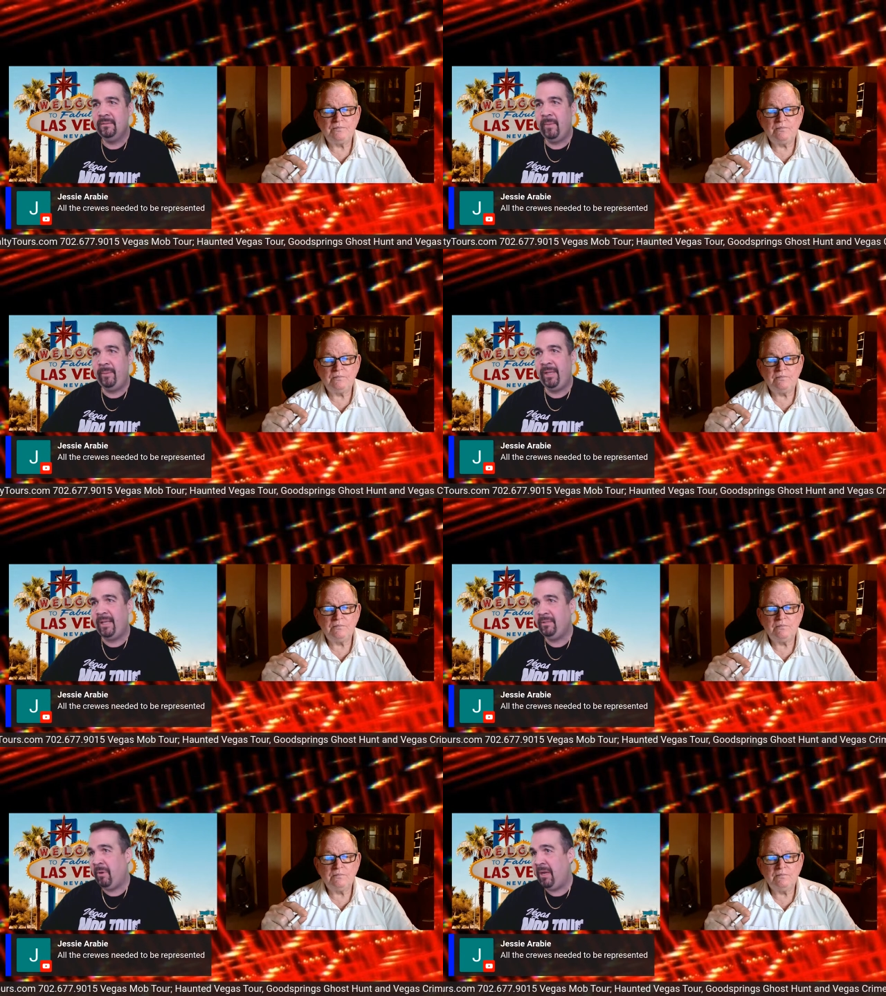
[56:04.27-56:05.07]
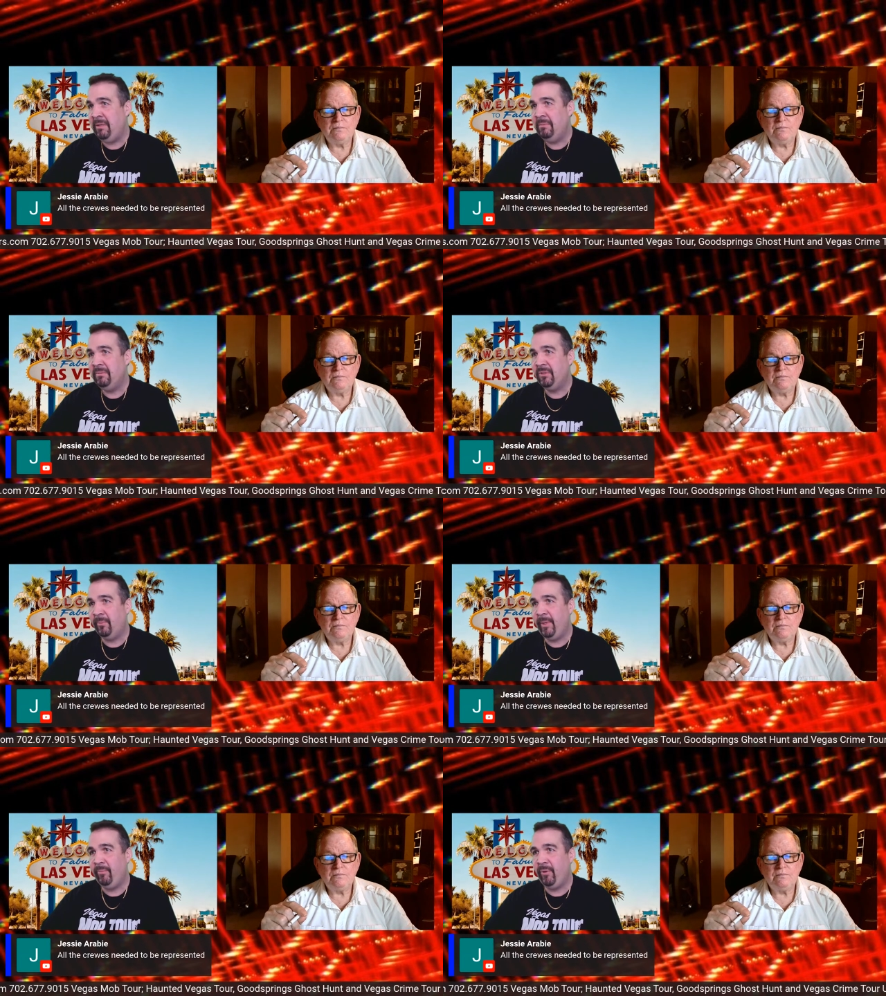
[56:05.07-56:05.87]
Speaker 1: Maybe that's
Speaker 2: why
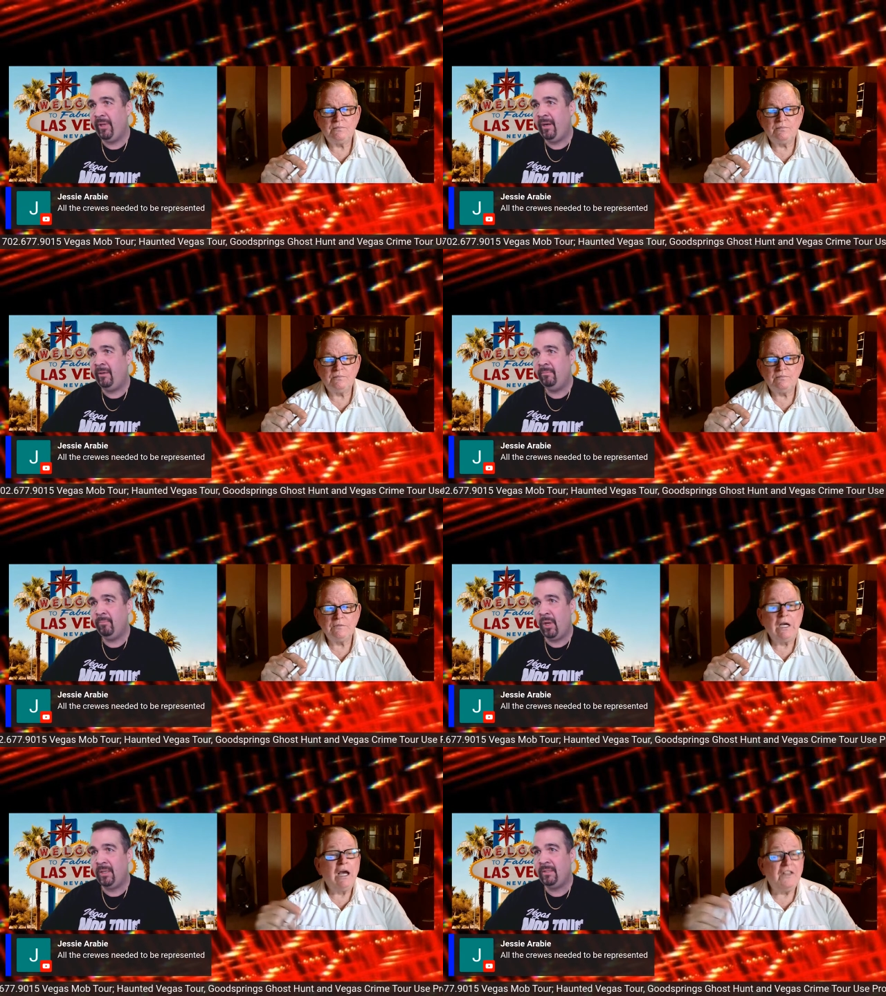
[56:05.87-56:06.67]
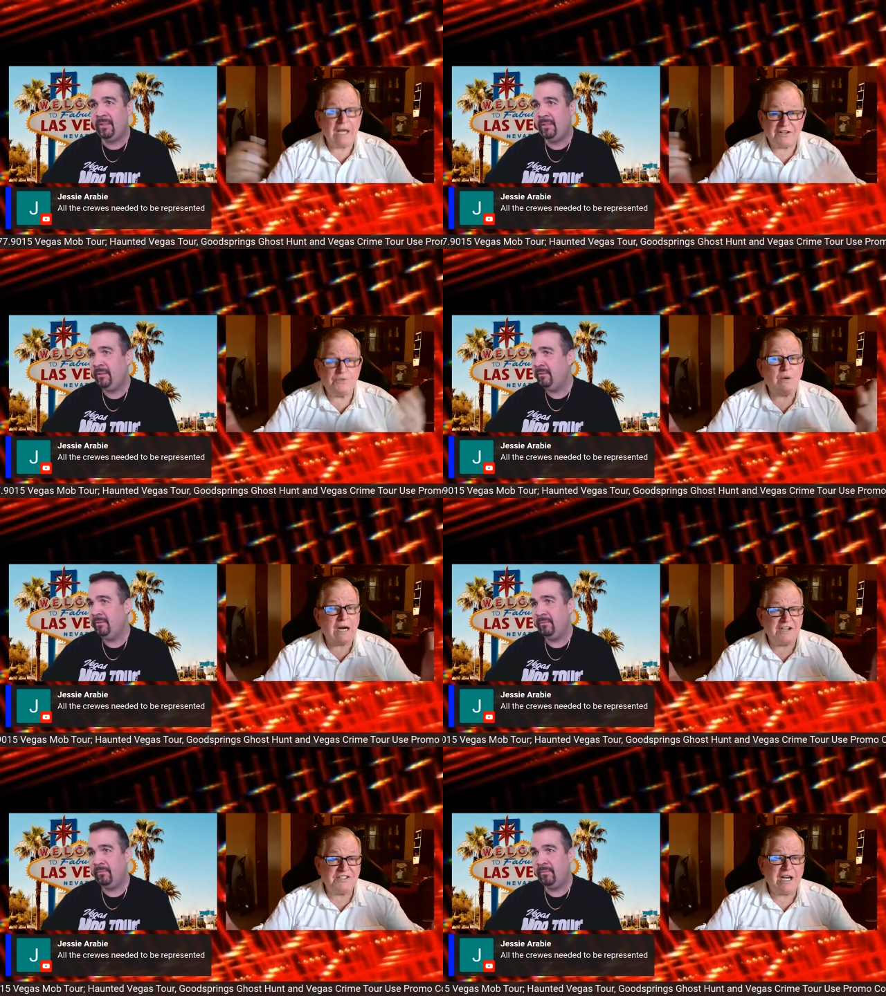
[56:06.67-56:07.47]
so many were there. Bosses. That's what I
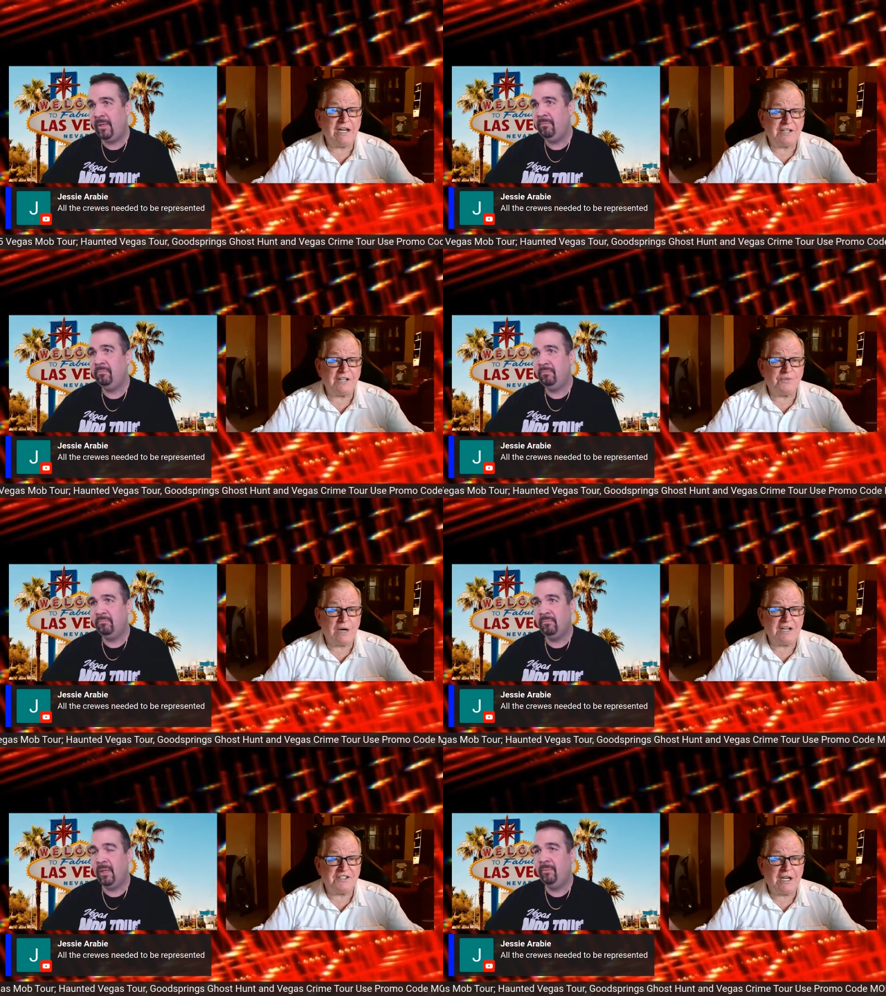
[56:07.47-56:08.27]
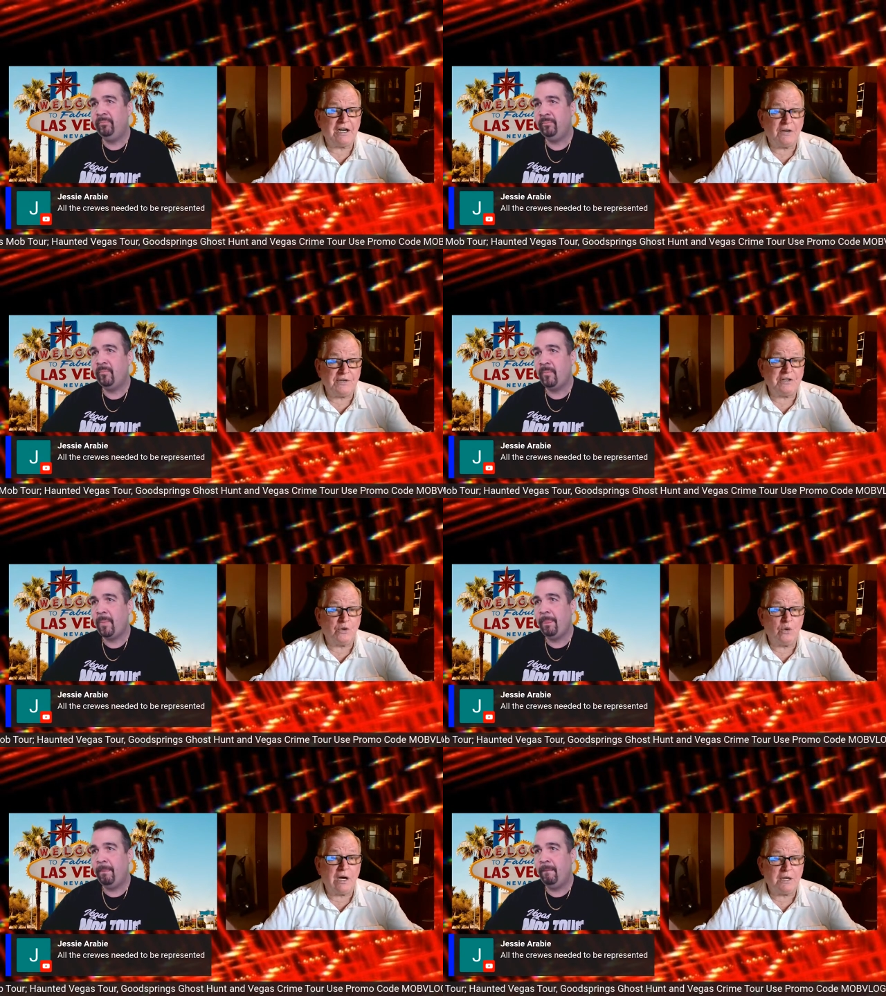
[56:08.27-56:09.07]
said. That's what I said. Every crew
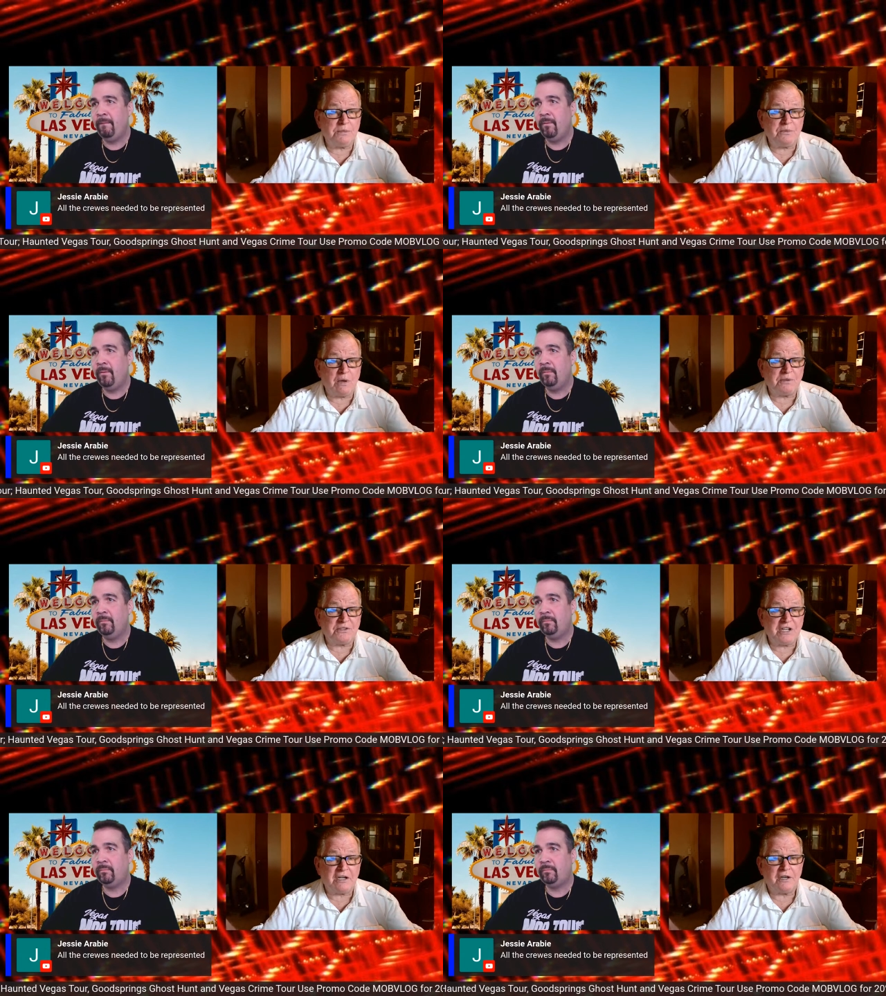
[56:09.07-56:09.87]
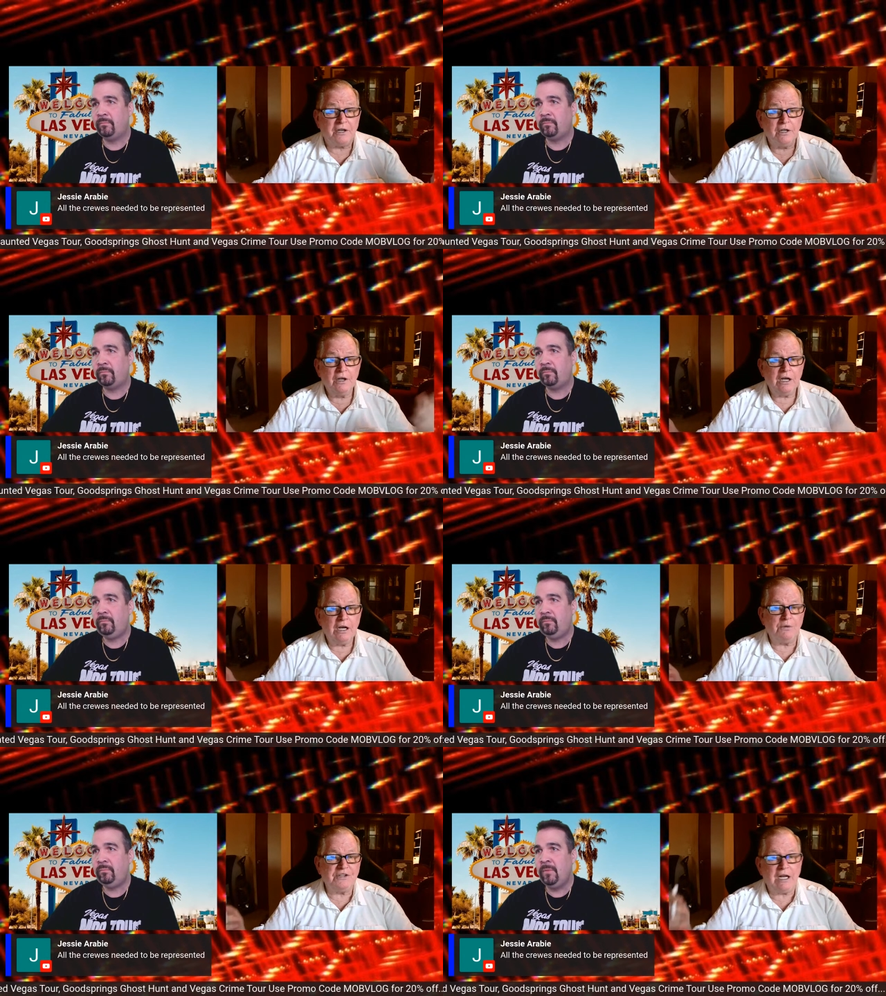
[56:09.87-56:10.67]
had to be represented. It
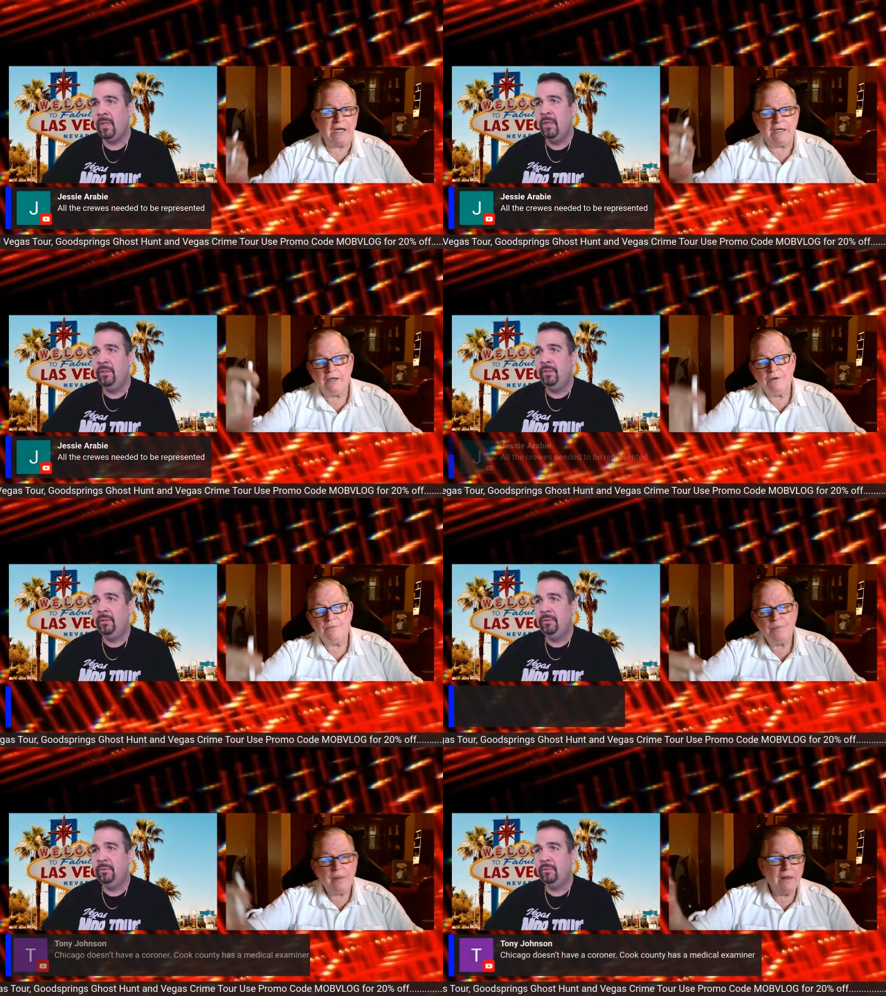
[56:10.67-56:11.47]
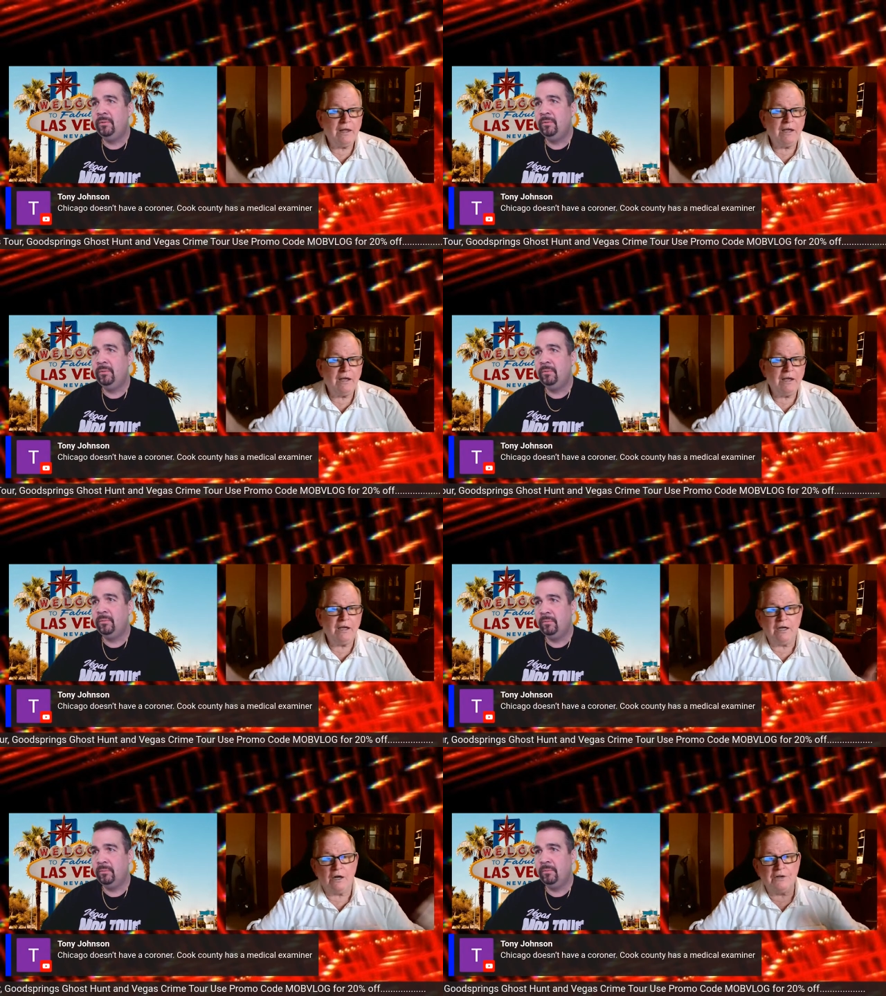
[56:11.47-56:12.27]
was like,
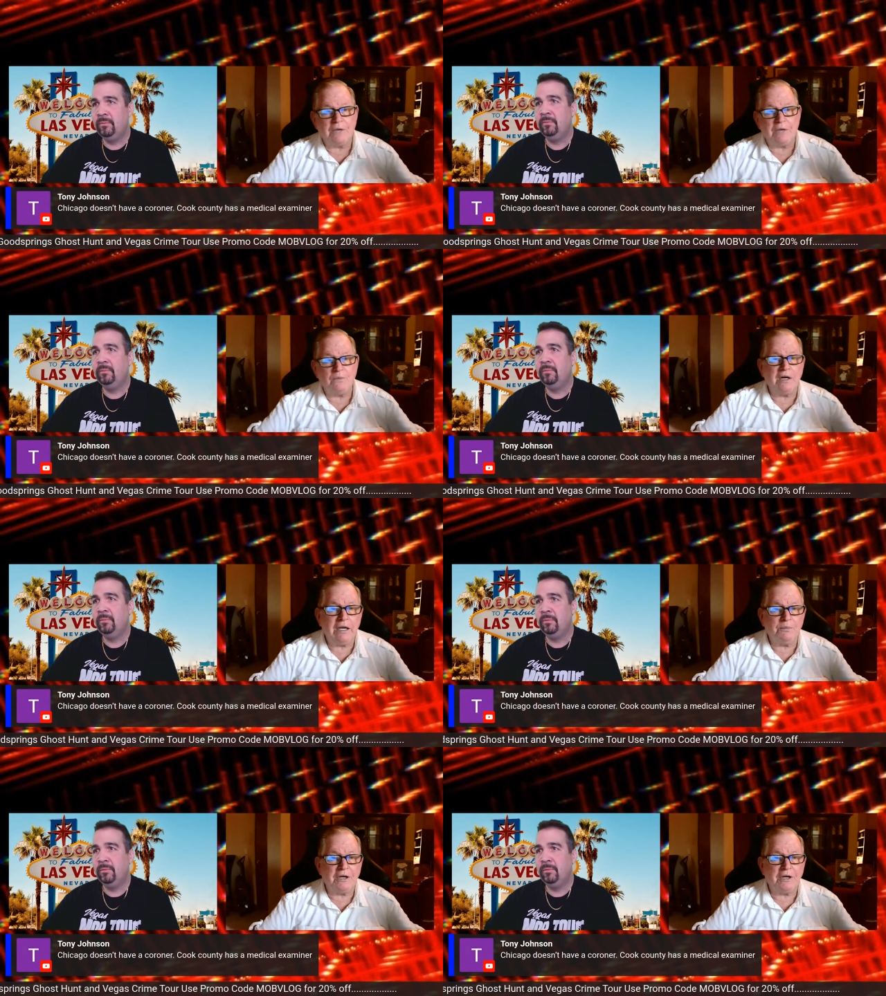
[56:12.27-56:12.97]
you know, they want